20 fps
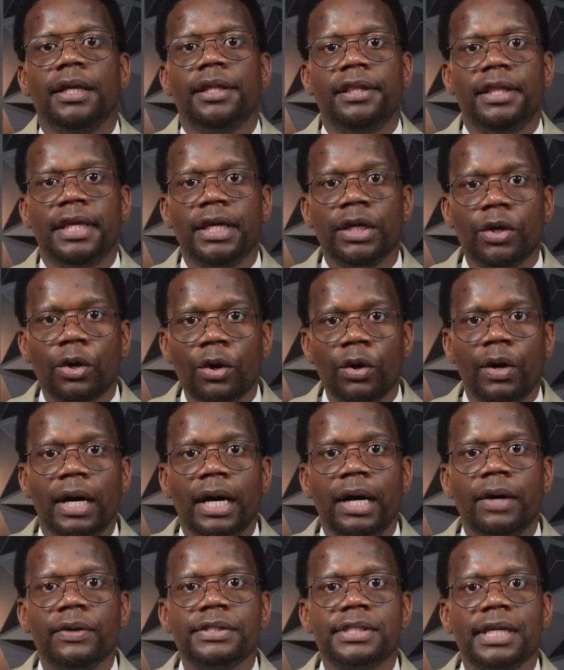they go
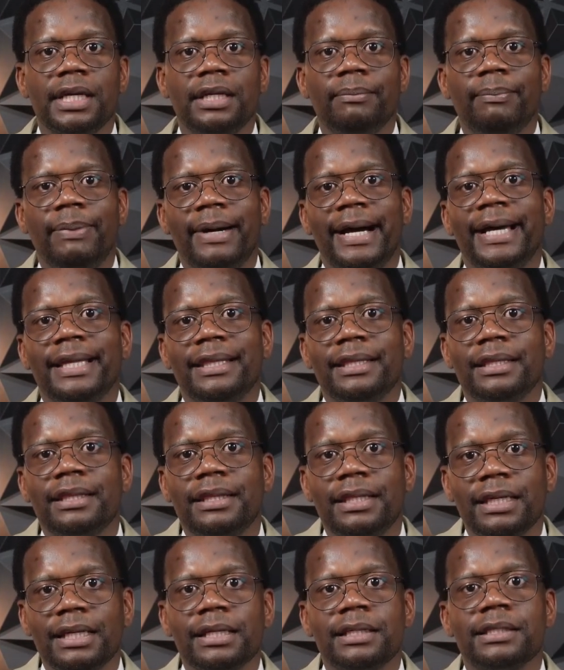out and buy the
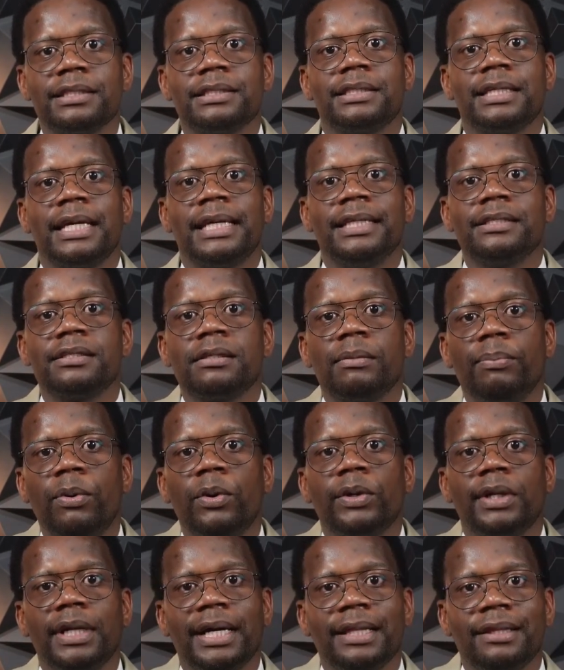things and
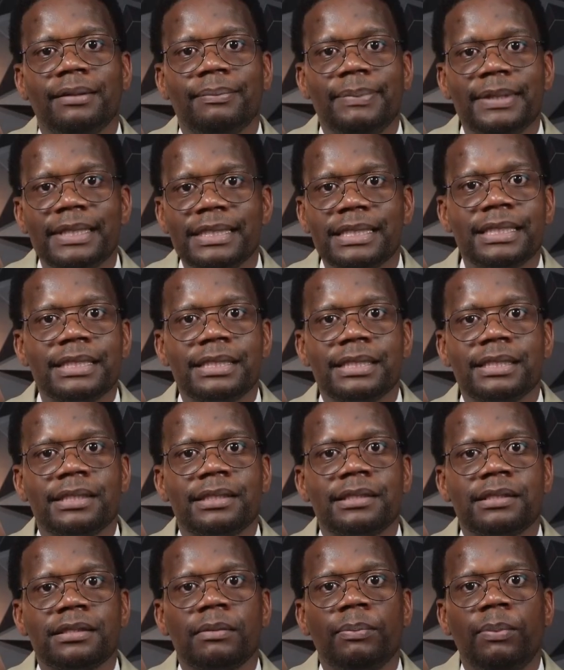support other businesses
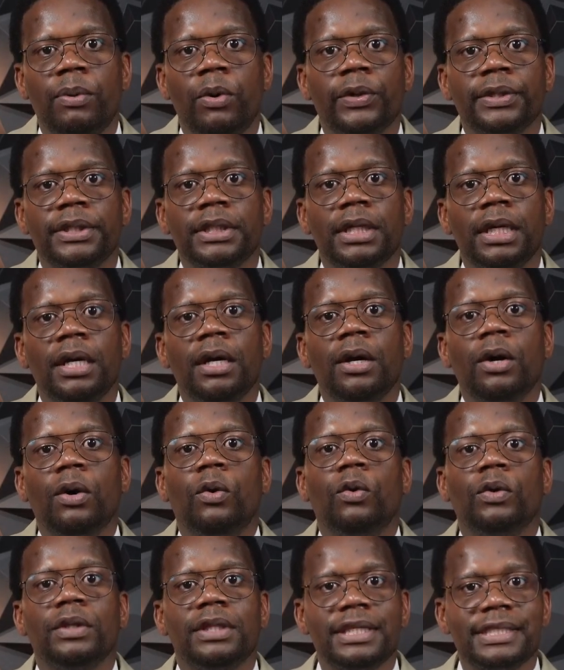and support
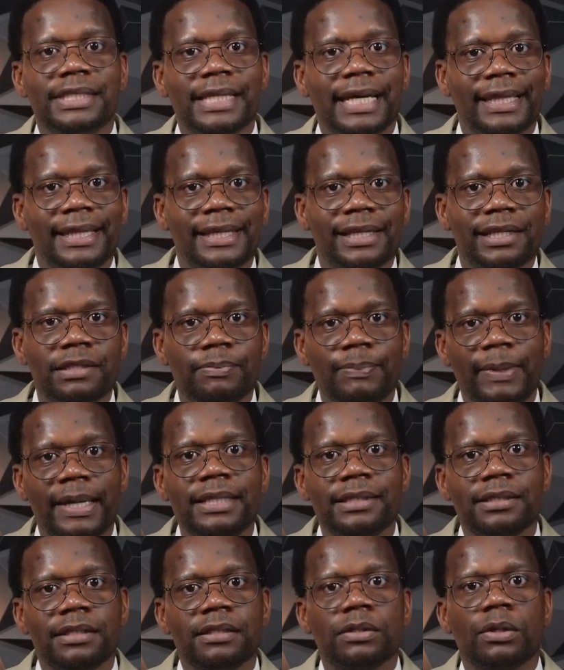all these other
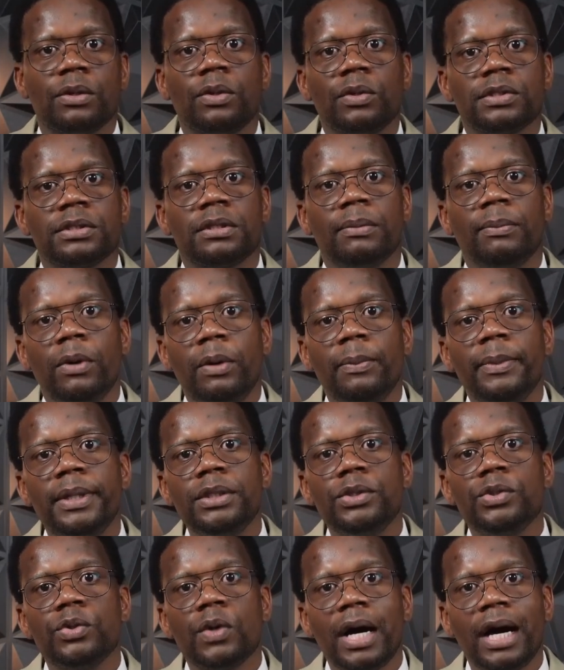expenses. Because the
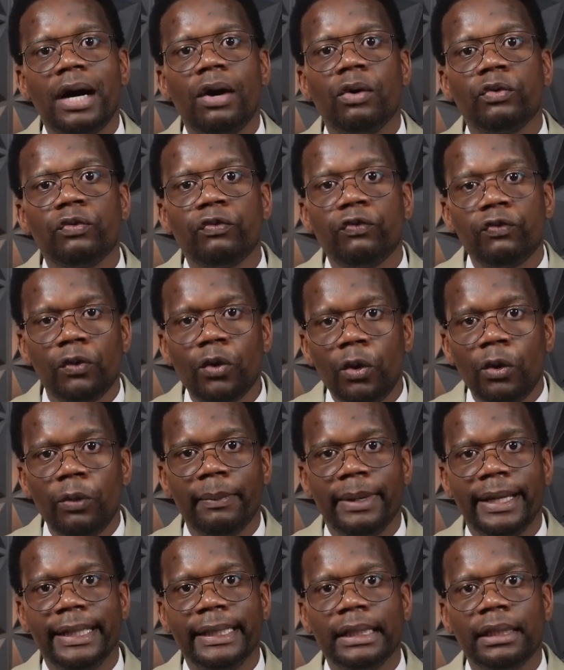moment you outflow
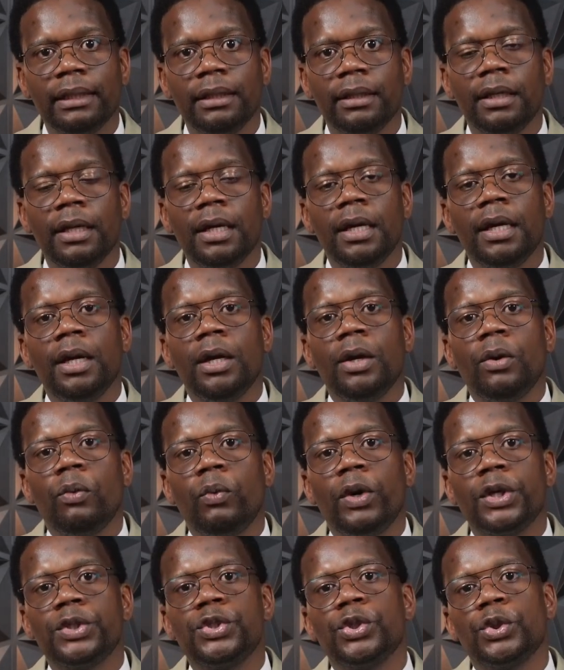money,
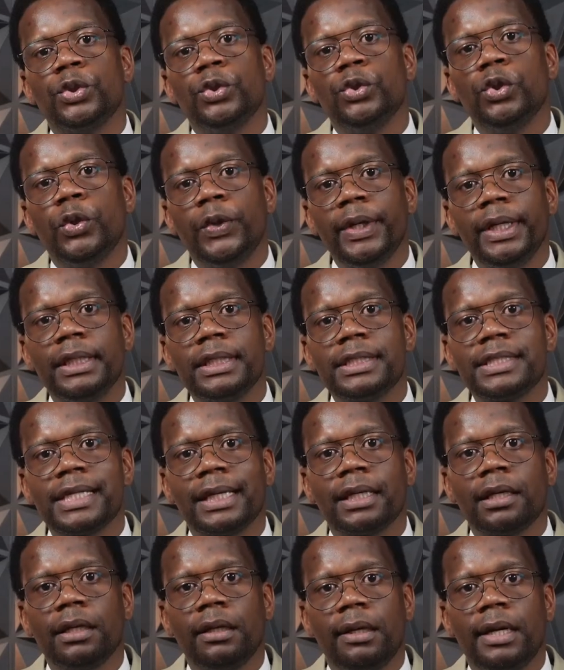what you're doing
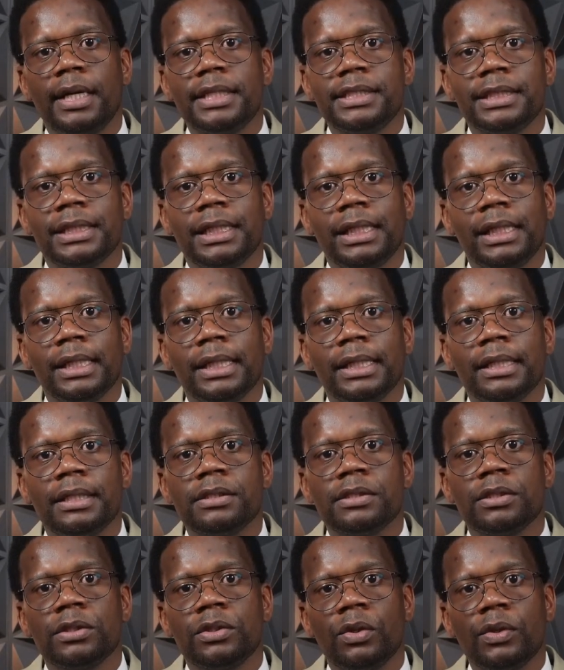psychologically
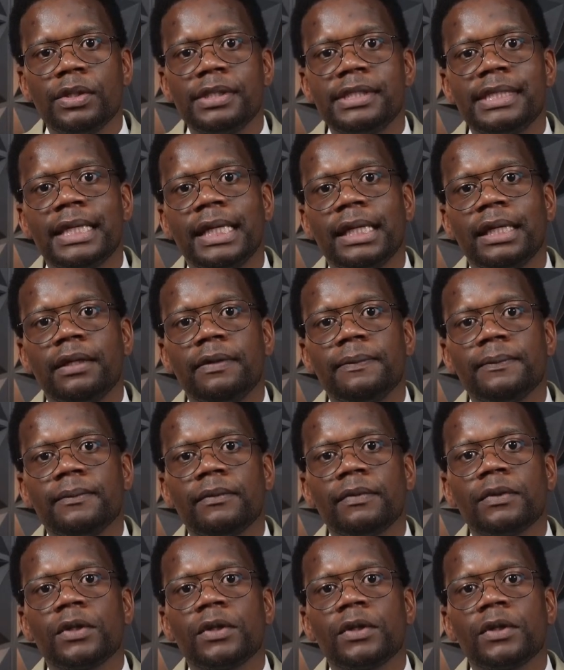is you're saying